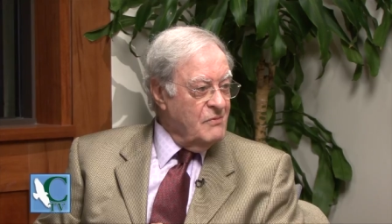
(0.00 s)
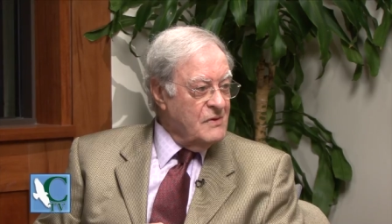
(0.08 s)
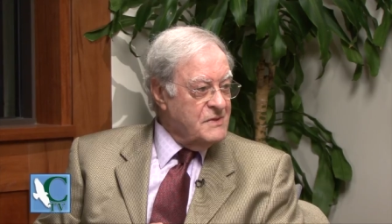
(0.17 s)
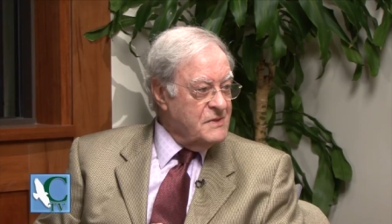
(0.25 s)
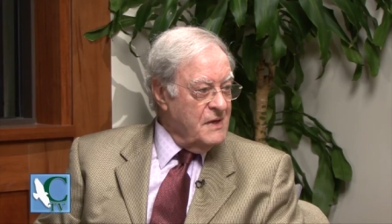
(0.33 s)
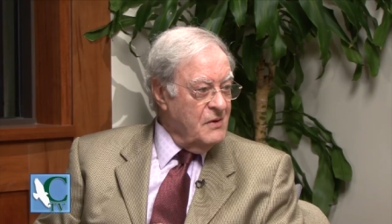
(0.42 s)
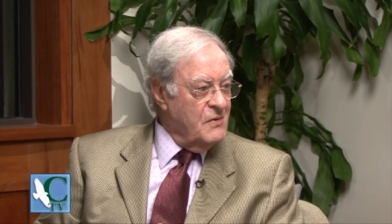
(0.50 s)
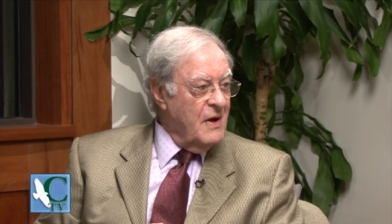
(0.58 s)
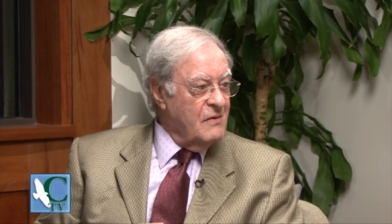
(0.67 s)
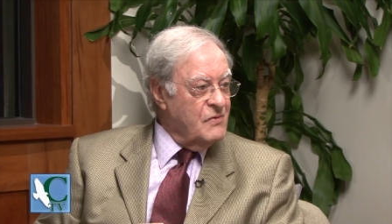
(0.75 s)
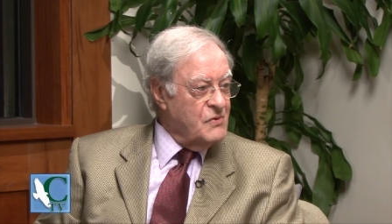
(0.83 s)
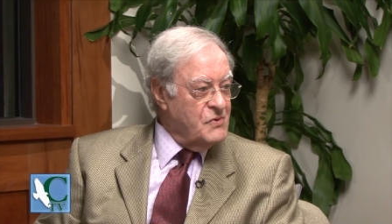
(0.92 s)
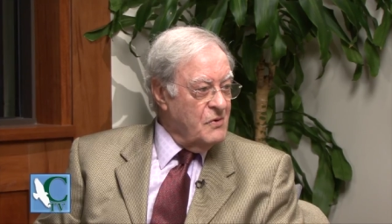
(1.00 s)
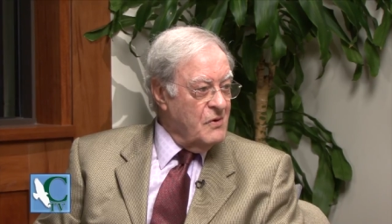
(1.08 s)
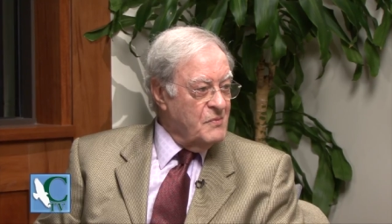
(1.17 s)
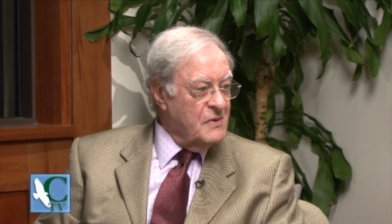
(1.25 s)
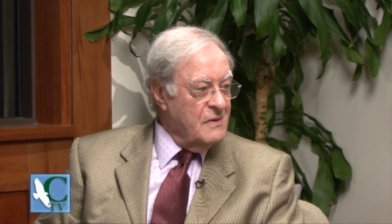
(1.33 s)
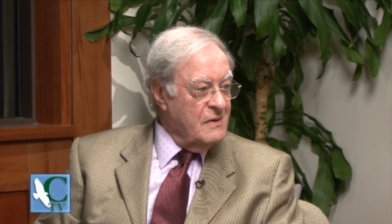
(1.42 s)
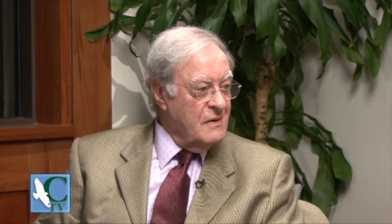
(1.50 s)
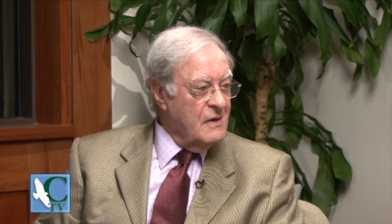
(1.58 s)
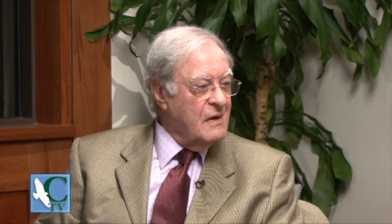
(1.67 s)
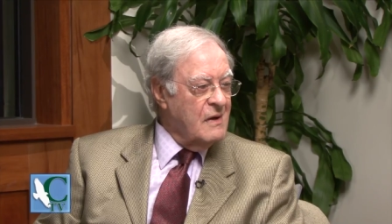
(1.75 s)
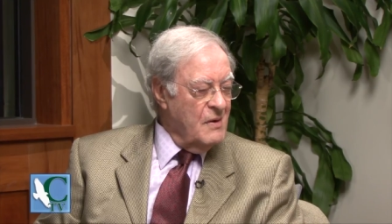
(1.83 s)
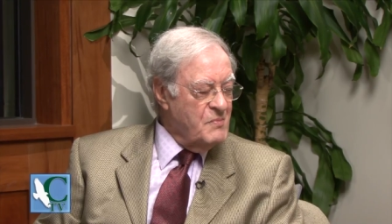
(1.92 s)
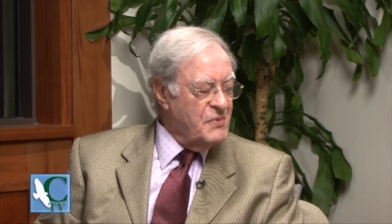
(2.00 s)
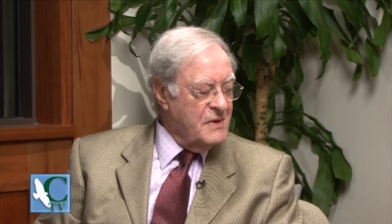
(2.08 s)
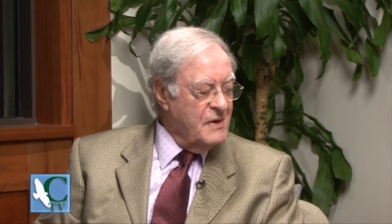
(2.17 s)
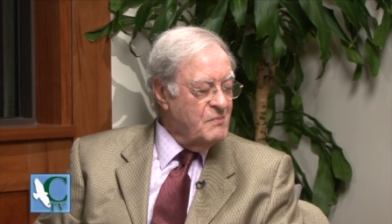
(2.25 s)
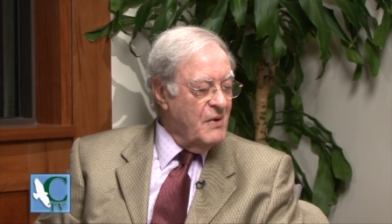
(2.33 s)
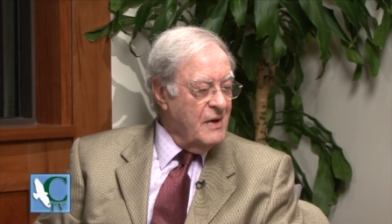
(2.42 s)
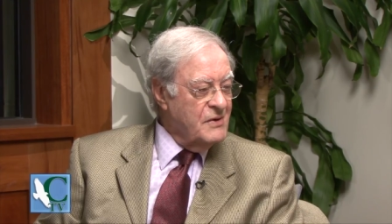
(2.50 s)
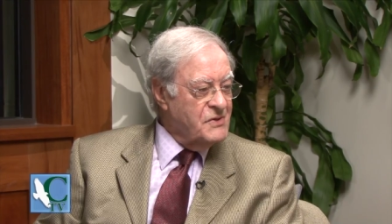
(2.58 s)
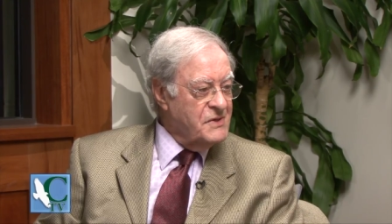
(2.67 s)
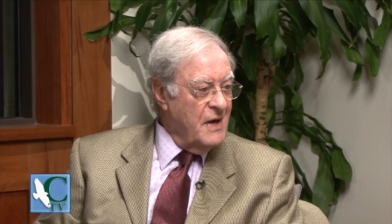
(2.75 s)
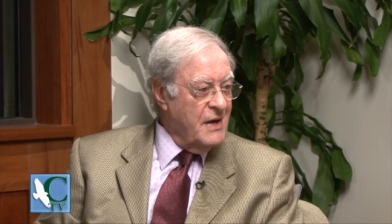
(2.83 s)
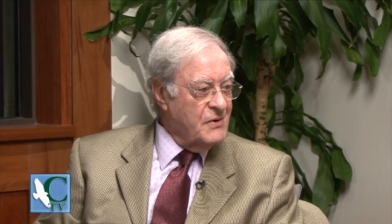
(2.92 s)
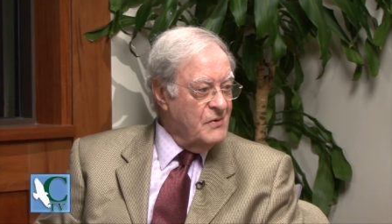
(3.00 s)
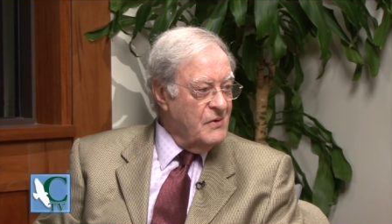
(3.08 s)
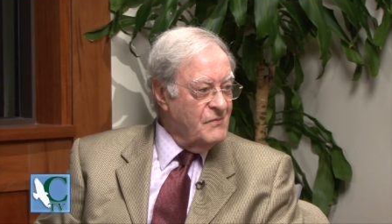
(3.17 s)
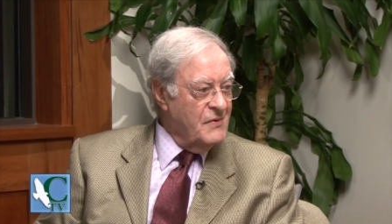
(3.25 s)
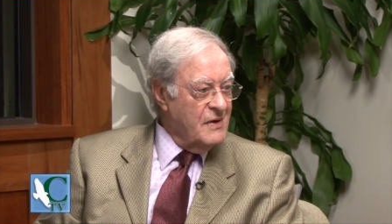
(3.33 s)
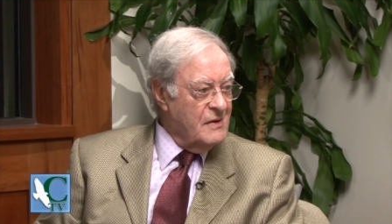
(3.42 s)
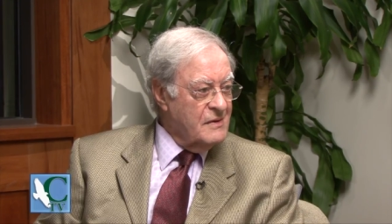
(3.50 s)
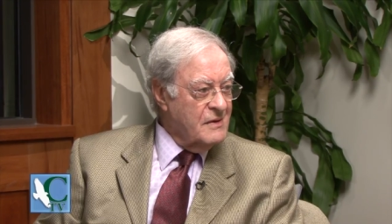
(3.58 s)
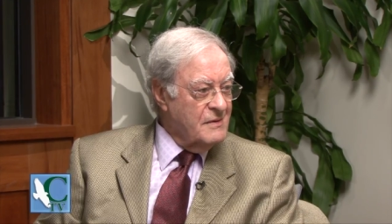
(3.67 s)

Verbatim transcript: will see you as a German accompanied by a shadow of guilt.